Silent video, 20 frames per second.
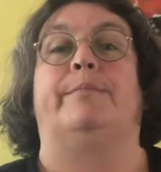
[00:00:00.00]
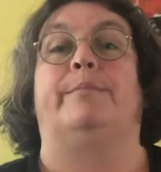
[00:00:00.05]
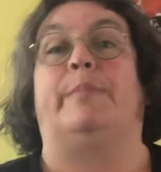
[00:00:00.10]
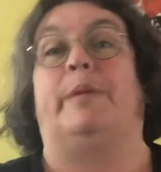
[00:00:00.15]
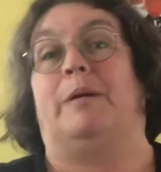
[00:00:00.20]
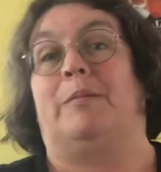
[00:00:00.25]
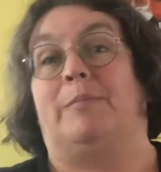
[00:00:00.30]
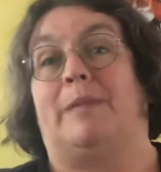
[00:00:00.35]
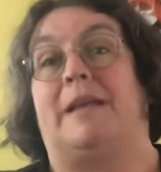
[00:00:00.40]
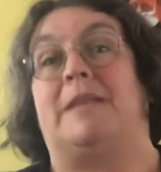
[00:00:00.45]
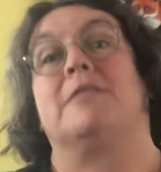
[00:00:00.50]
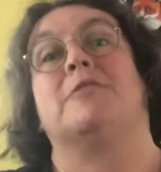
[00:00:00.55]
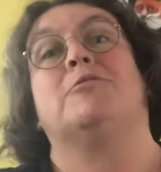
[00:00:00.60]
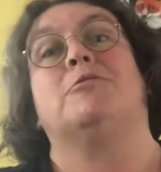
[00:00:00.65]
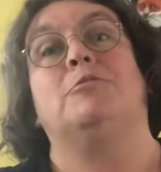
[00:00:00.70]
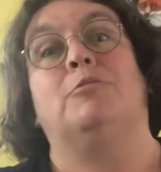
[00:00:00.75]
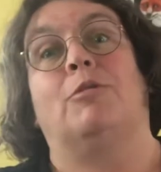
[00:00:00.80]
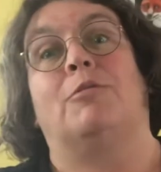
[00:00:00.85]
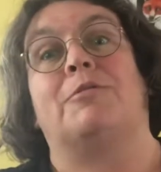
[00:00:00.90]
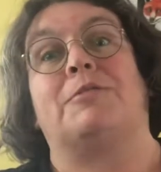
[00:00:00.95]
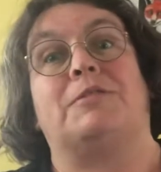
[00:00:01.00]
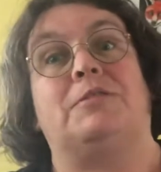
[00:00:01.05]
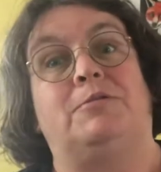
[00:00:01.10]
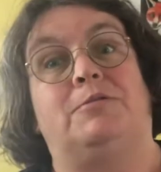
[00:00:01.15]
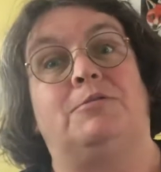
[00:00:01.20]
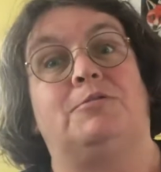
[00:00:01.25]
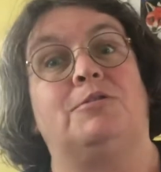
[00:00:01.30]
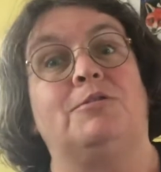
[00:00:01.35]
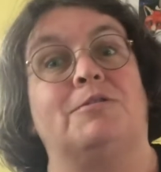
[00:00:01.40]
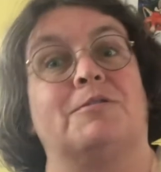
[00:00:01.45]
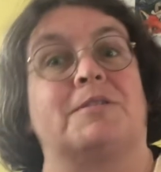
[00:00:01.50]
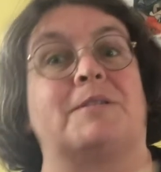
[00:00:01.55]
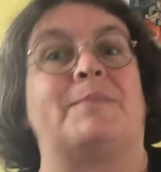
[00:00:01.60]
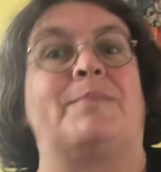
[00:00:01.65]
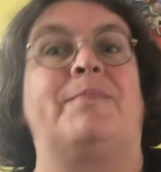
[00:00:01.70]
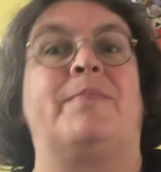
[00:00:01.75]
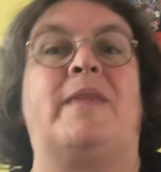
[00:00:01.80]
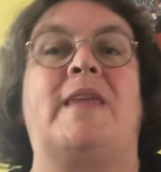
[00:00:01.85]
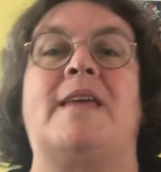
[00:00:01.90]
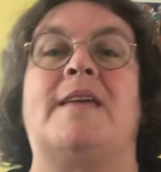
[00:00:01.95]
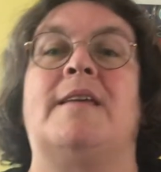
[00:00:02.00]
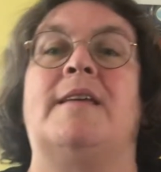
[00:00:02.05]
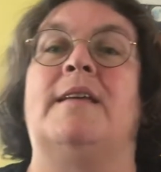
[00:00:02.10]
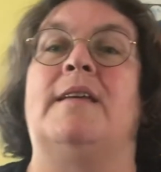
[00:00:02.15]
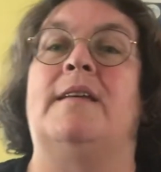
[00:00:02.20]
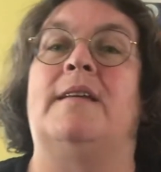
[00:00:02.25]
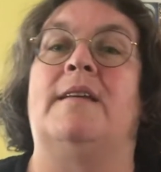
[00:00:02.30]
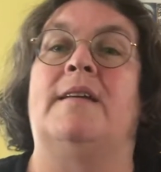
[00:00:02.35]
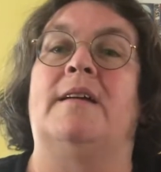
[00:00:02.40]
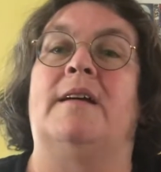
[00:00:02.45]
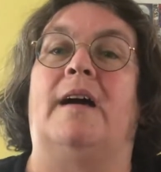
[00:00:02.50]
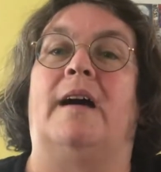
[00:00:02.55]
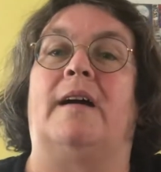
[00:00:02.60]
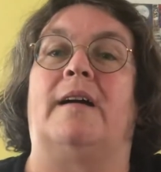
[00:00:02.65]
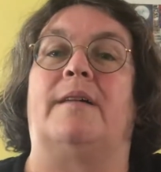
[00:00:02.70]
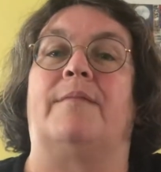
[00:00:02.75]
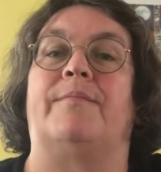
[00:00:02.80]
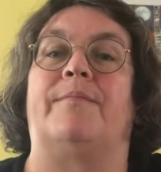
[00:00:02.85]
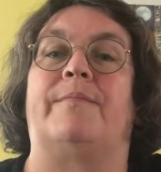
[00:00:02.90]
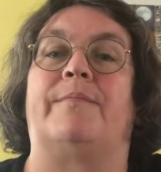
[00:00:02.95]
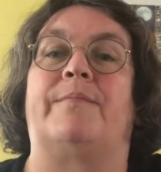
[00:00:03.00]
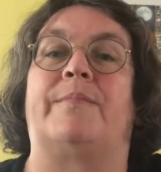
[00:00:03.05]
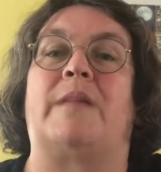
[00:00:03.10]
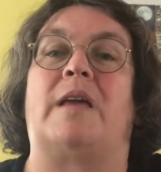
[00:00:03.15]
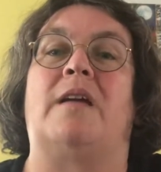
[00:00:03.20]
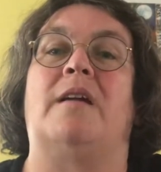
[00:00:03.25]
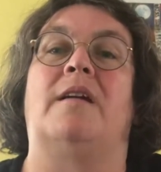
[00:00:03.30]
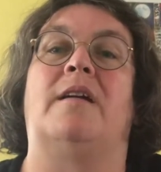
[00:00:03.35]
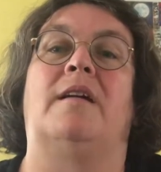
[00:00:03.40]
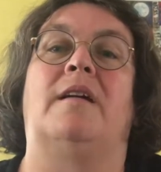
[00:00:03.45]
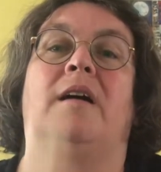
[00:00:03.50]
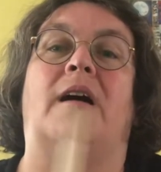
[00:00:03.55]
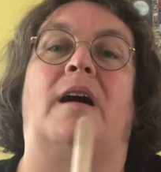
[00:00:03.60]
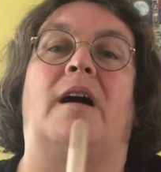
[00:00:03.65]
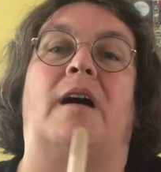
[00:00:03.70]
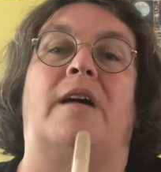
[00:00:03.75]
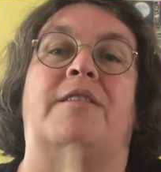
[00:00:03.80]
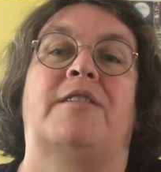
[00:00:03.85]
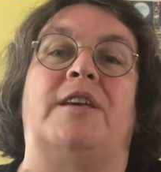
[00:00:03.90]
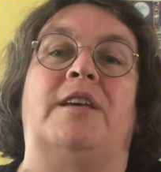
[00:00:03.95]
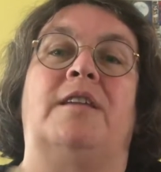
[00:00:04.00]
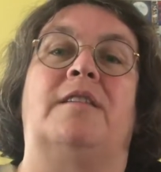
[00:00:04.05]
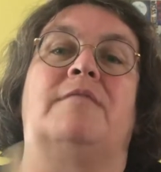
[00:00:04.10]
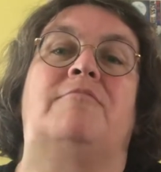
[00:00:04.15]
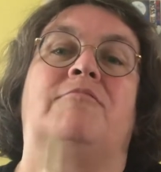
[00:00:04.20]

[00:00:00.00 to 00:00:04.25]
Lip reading: But better too long than too short. I think the